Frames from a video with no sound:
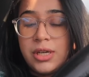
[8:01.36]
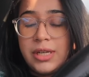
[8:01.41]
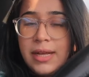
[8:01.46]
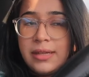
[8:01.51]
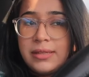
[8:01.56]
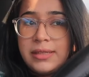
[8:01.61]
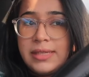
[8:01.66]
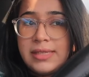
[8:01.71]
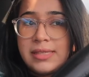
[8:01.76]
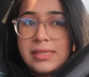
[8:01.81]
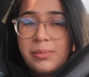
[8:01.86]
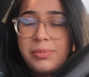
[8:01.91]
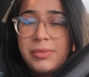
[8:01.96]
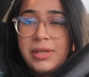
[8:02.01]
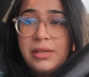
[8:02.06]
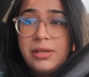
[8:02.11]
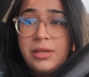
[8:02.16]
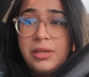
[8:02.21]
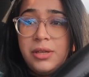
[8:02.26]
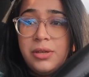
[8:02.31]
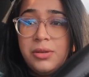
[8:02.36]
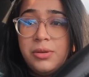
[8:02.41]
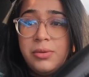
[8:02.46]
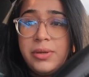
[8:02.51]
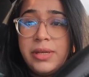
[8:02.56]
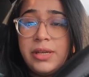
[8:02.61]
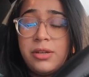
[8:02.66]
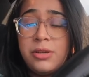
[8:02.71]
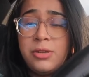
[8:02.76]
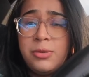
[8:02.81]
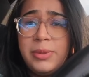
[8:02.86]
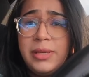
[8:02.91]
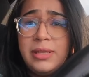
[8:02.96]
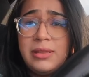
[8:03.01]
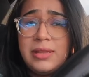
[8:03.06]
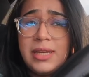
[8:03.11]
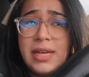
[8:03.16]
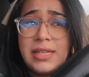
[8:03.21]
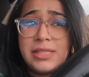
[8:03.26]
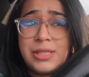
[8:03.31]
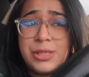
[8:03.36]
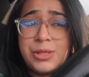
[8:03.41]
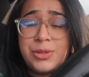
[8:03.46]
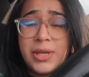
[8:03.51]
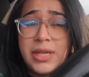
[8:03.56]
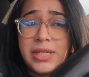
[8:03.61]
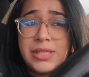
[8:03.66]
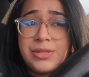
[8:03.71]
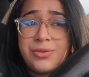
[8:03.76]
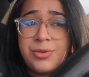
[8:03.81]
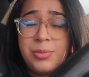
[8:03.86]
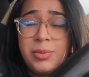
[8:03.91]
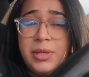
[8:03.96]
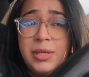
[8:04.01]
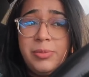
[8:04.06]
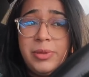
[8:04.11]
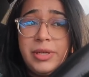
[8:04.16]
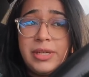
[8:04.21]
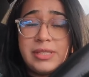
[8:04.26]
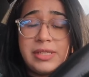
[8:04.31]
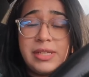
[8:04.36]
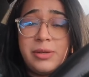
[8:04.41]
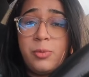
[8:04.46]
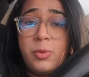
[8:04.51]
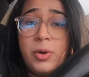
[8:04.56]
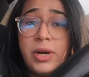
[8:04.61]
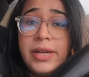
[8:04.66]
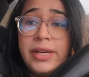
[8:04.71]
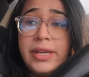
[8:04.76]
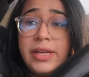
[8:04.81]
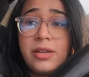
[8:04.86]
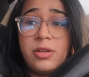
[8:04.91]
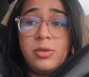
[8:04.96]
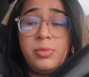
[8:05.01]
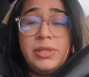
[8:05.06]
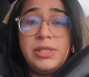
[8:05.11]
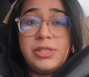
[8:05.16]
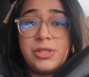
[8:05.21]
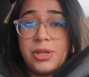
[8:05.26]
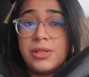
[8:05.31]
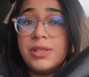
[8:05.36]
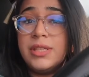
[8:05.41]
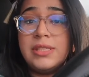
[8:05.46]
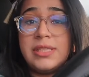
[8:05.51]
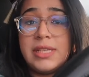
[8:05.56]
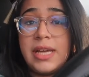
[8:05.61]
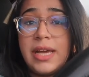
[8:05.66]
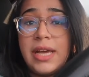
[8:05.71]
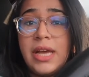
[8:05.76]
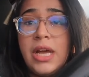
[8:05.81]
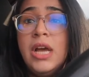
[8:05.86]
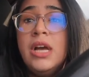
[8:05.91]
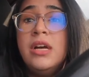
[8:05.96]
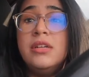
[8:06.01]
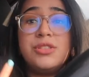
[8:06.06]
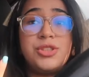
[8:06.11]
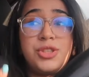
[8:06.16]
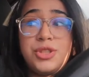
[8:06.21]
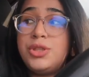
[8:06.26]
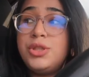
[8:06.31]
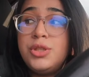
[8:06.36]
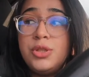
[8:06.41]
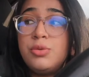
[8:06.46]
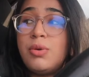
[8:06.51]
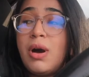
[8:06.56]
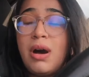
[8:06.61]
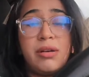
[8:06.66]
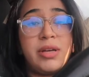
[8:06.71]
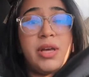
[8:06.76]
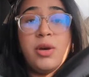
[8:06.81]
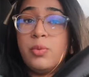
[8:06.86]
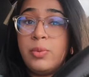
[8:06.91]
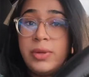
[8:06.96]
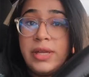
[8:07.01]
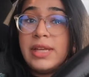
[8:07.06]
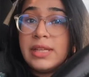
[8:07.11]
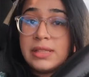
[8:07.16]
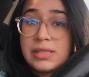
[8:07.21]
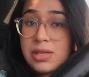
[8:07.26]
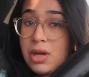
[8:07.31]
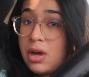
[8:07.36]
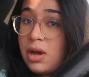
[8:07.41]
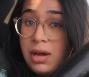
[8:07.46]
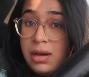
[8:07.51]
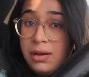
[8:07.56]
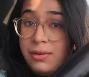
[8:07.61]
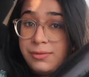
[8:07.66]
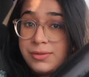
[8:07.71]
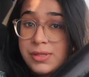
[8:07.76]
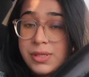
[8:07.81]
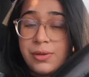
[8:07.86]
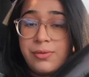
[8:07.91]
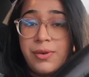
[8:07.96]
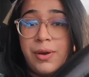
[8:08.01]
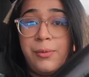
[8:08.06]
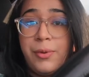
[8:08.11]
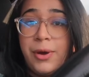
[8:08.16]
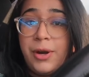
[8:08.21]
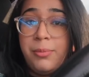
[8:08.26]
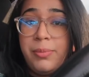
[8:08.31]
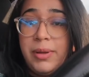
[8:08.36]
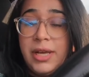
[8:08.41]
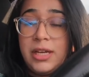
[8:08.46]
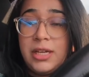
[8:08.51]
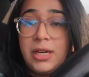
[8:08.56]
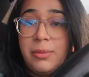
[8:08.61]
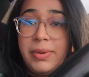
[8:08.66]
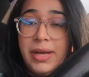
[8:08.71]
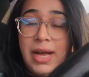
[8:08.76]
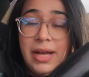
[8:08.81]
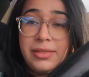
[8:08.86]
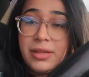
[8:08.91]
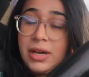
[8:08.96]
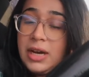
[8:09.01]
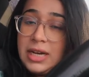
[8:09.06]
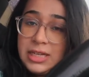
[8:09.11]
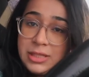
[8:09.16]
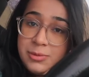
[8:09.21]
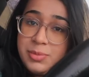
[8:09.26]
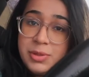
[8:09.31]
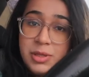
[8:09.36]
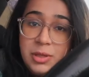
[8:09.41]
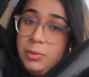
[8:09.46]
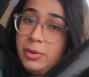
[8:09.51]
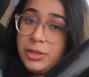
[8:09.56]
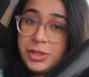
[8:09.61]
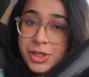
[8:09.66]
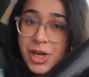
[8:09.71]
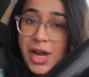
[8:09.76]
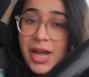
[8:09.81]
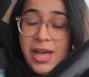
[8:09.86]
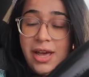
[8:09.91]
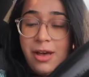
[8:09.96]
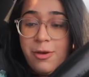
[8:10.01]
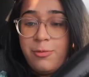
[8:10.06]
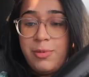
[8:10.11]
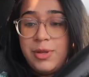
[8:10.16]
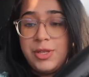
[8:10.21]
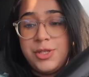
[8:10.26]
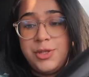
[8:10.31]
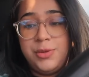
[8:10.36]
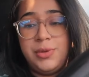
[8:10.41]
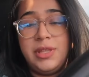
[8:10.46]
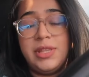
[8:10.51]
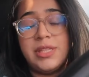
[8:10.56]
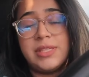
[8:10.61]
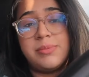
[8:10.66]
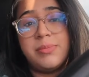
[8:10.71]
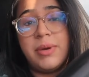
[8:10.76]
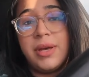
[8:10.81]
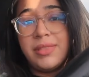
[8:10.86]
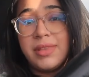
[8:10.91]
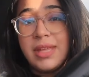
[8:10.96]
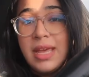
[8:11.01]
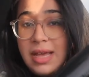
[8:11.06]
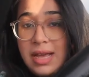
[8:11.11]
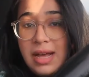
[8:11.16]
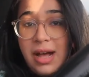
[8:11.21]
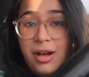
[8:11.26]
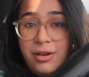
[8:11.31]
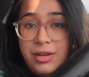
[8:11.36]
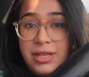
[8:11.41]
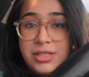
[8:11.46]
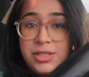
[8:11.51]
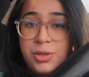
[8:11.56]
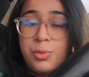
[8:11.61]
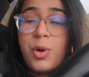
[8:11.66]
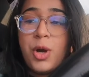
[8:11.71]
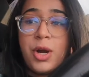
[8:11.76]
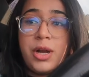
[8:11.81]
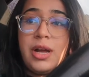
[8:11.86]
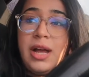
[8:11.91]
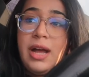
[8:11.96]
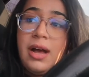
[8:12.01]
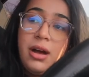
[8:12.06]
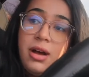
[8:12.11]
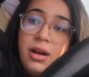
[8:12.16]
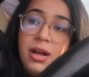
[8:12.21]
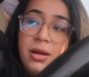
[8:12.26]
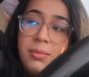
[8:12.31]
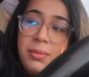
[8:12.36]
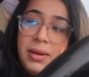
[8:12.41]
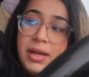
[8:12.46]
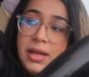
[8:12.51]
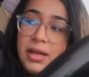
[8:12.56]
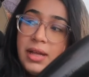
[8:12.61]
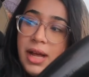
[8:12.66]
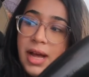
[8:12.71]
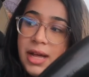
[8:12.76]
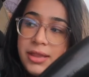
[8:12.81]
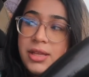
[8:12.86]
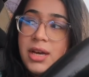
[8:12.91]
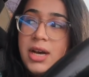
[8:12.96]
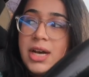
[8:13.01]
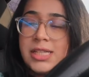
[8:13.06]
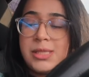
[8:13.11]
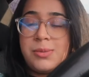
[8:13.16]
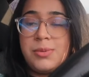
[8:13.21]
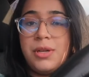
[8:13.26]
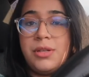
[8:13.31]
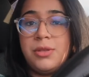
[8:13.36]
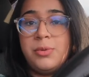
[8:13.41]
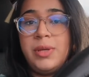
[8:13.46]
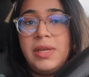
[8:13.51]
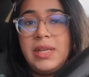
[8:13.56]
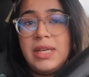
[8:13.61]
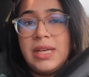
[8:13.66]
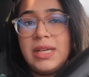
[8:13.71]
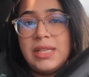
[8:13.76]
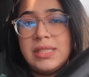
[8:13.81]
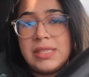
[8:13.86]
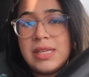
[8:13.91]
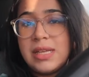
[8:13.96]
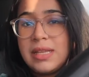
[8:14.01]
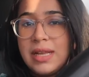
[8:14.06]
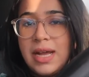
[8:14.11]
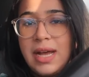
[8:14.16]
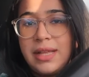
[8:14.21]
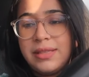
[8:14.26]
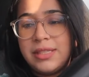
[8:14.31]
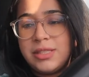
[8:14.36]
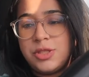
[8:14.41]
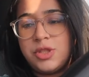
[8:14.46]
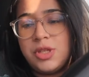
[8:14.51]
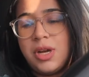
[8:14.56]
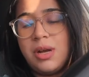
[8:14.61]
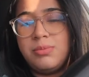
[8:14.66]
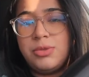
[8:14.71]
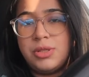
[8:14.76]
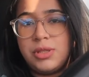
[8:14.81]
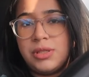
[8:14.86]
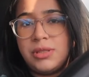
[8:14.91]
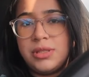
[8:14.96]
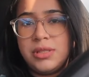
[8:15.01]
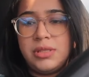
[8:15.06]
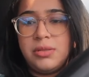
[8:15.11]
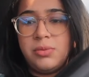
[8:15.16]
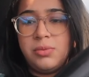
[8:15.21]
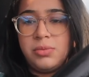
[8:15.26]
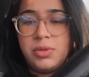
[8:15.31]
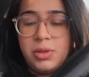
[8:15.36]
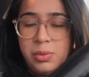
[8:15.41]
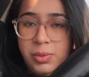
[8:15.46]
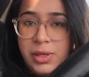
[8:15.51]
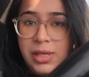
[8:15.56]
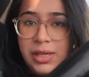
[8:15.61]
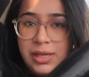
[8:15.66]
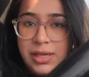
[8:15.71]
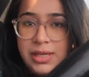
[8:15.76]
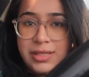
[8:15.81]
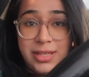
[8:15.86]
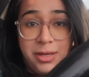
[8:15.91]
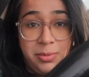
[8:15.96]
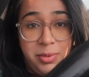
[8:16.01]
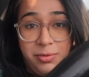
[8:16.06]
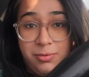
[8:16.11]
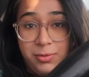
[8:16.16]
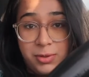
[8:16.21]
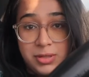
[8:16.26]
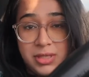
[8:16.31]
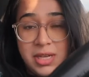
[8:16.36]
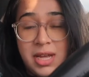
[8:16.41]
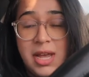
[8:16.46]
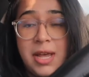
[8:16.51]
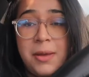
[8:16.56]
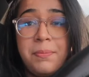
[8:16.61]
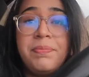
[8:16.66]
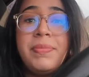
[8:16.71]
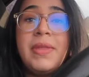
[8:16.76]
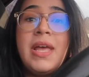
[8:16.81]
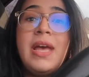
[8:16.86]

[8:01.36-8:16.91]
at least something new and it'll be less stress for me because one, it'll be during the day. Two, I'll get weekends off. So if I want to pick up at the hospital, which I have been doing this month, I'll get to work um, at the hospital on the weekends and at this job during the, the week because I'll be full time.